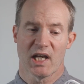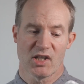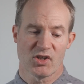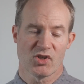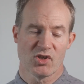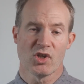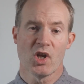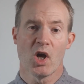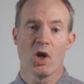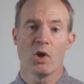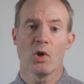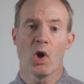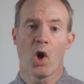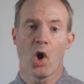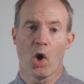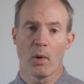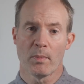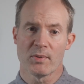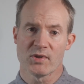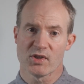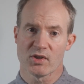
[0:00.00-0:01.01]
has no
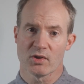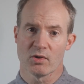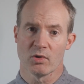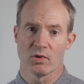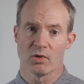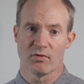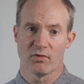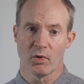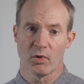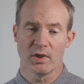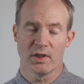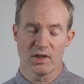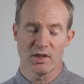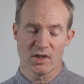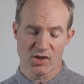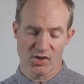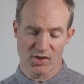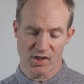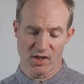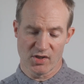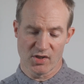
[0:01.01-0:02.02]
obstacle
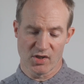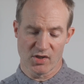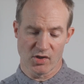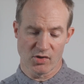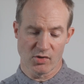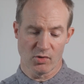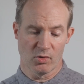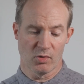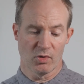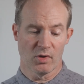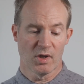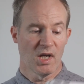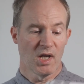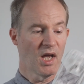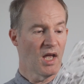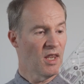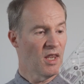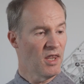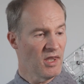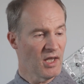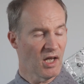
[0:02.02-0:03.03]
avoidance sensors at all,
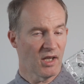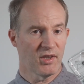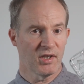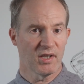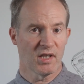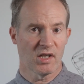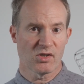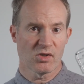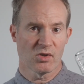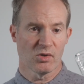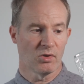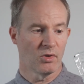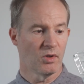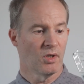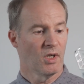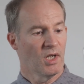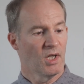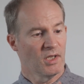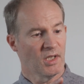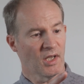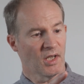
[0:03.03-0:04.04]
nothing at all,
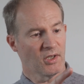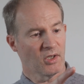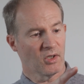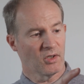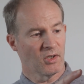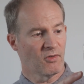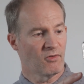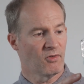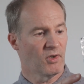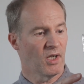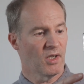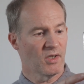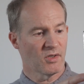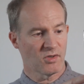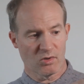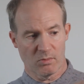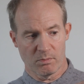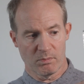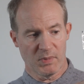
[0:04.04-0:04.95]
nothing on the front,